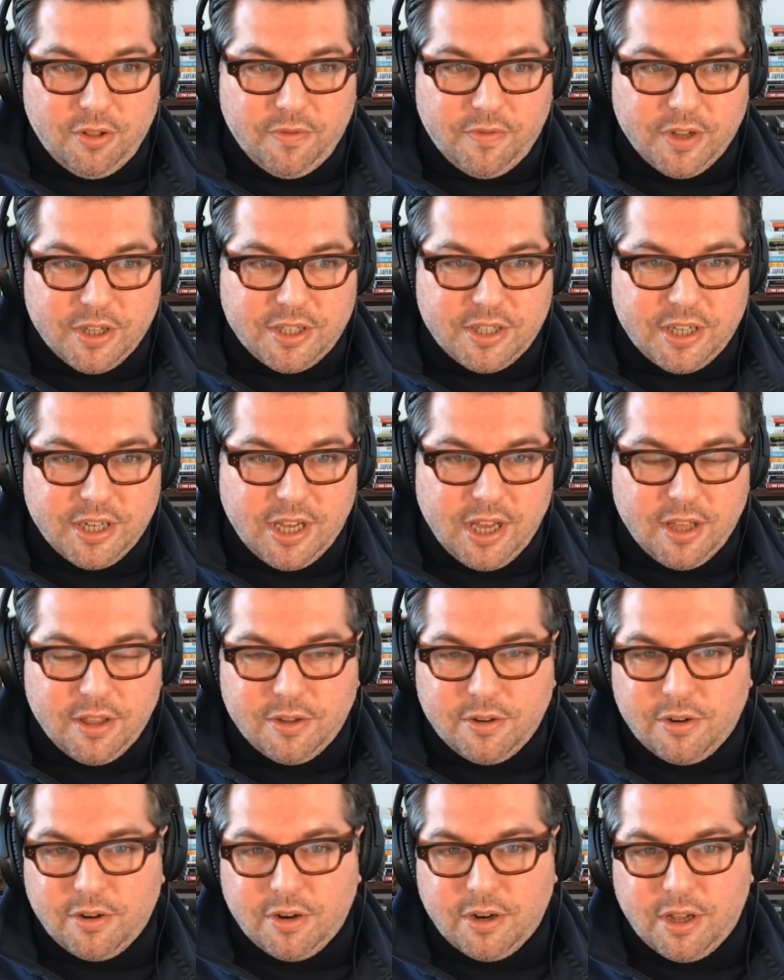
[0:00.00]
of us
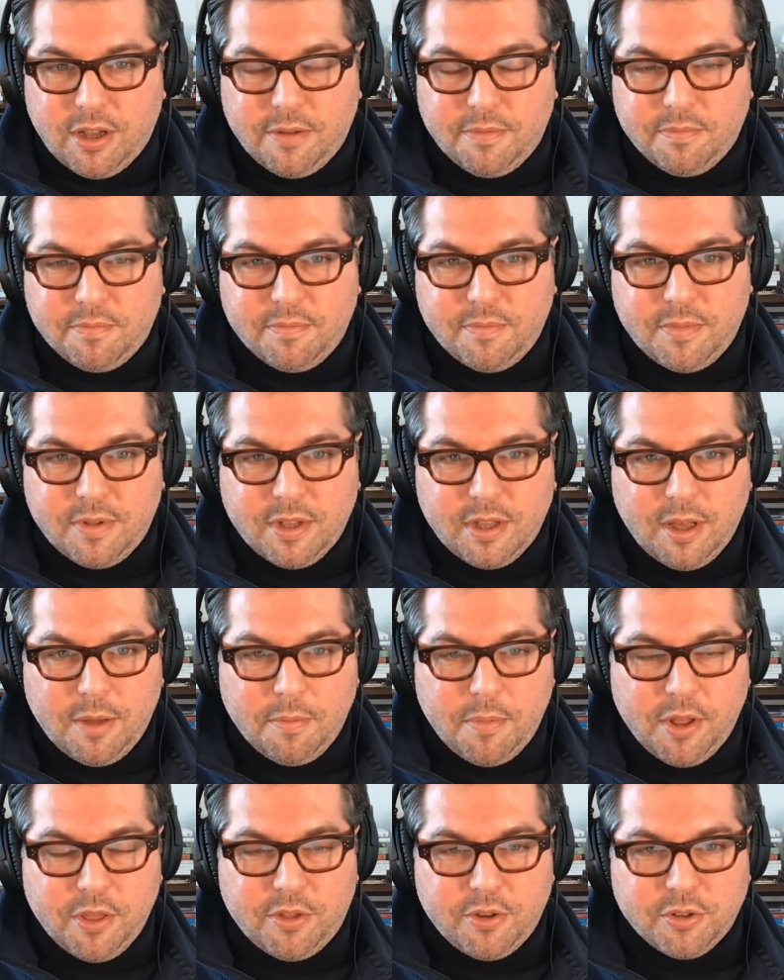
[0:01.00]
together a
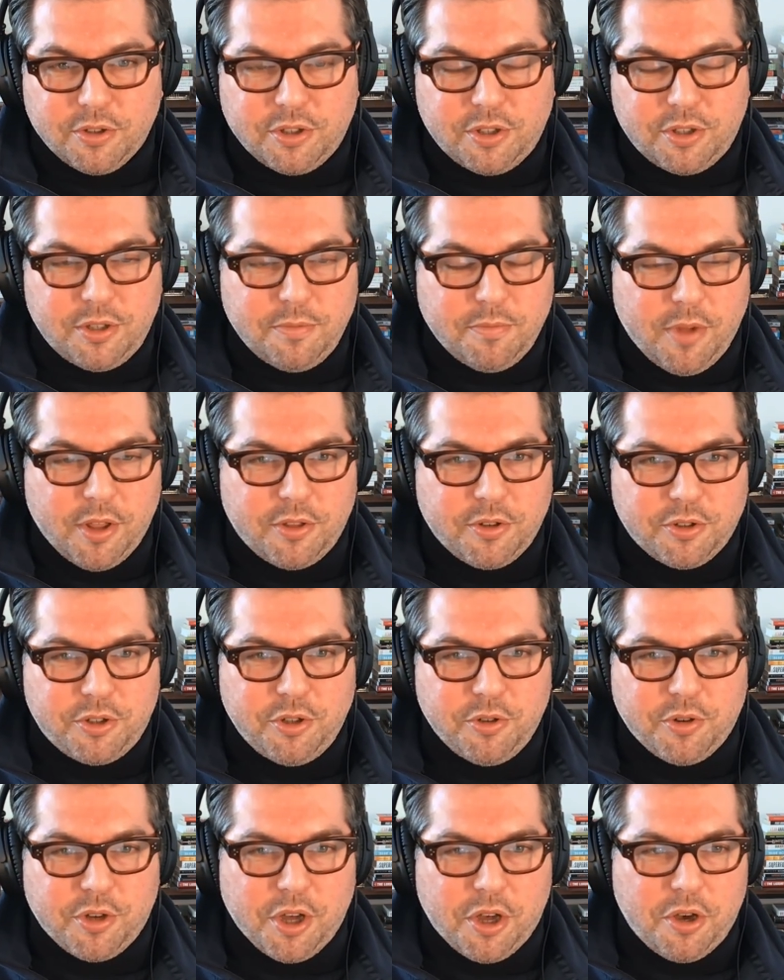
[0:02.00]
month or
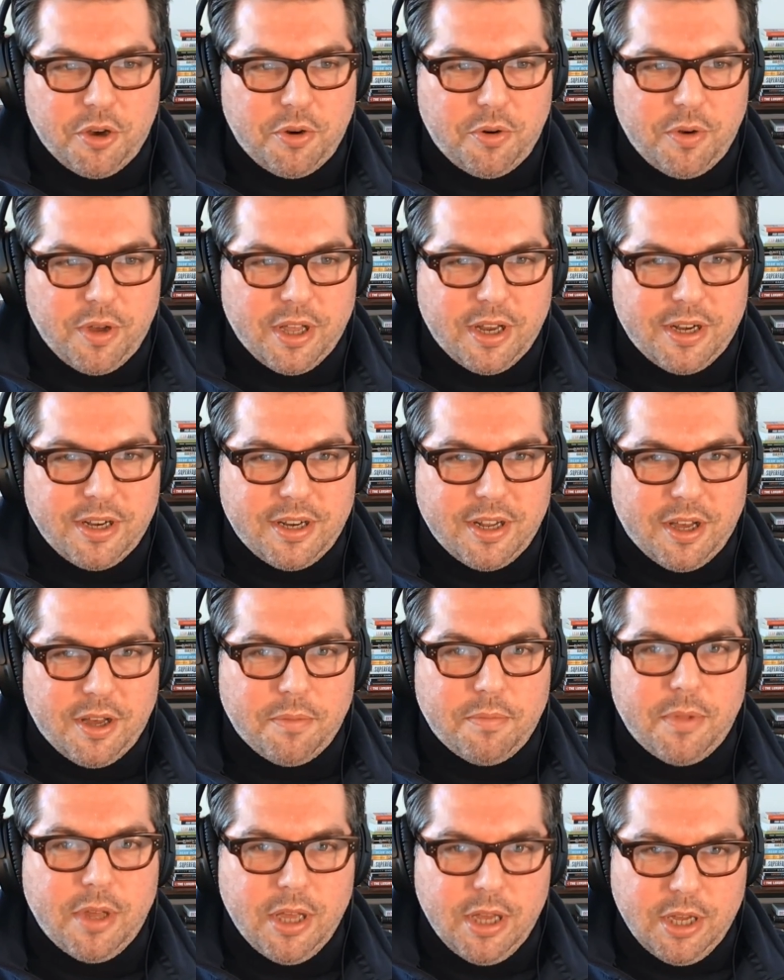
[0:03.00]
two ago,
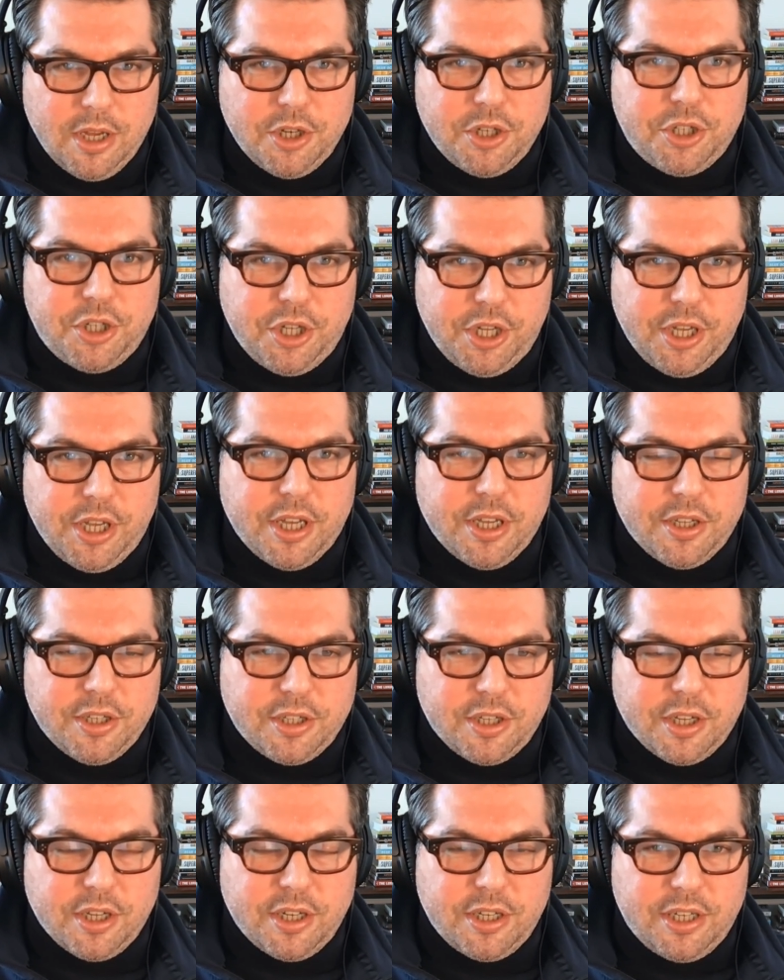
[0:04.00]
and she
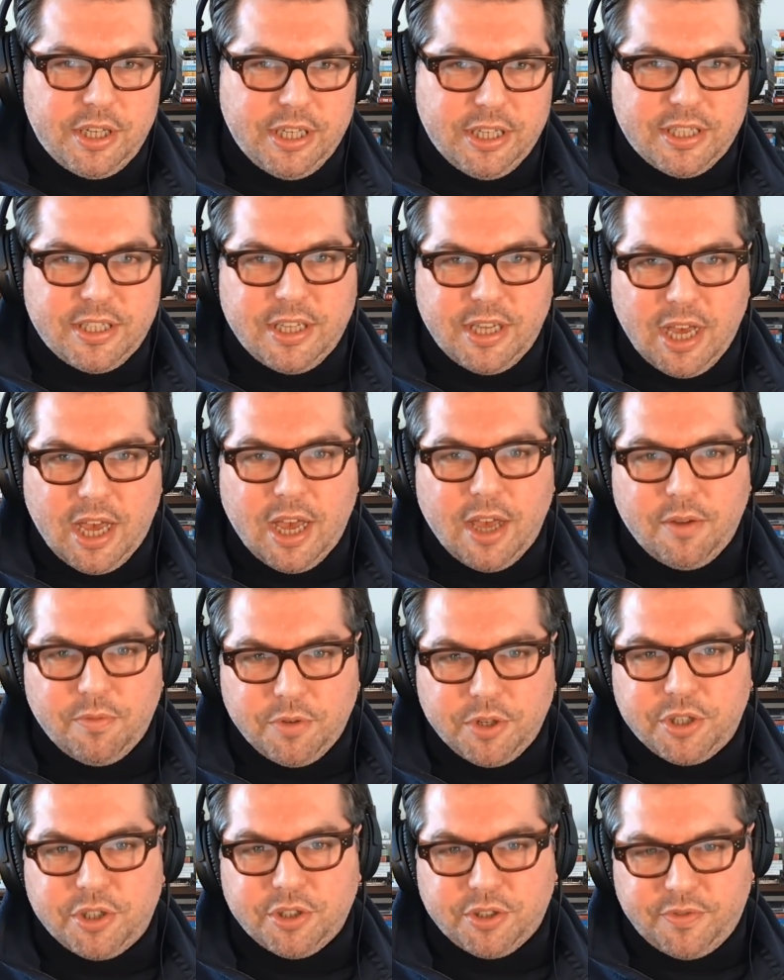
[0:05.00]
is a DCI
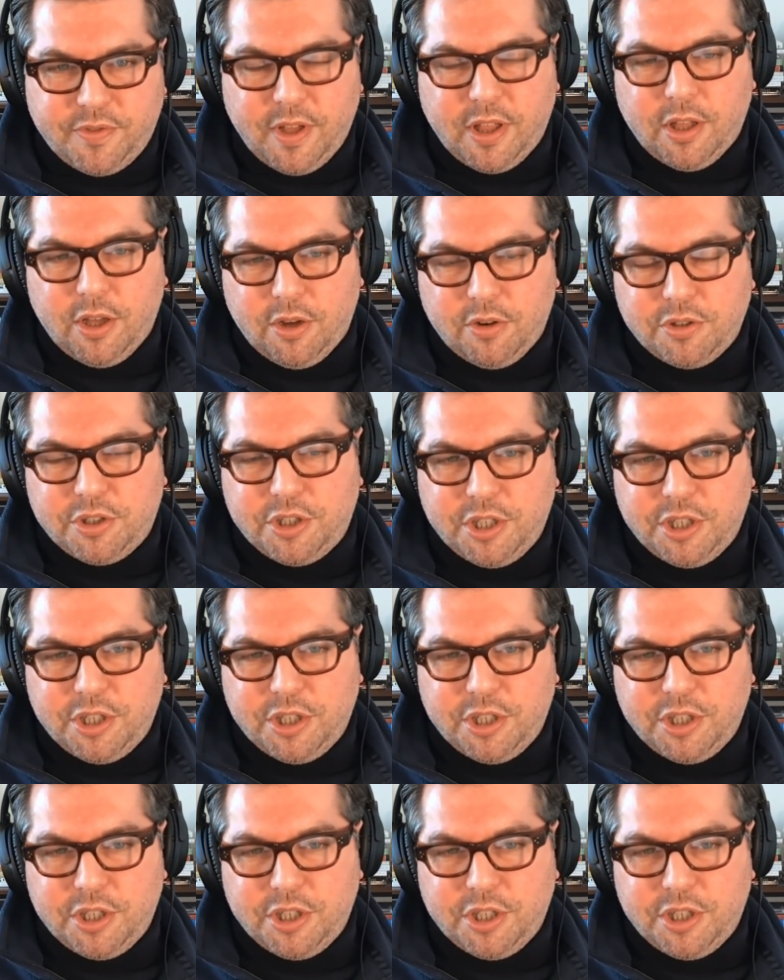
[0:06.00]
research fellow.